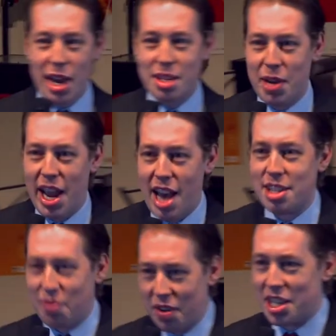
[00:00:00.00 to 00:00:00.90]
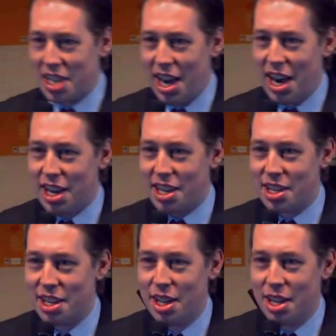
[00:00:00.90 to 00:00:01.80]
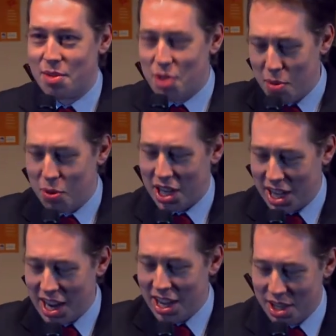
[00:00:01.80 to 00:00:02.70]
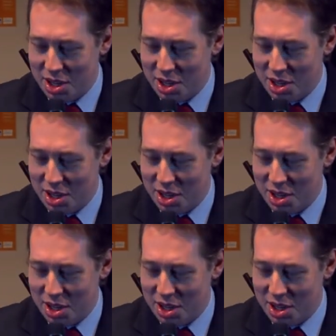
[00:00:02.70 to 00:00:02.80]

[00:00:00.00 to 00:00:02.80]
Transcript: back to my house, it's very dark. Trying to put the key in the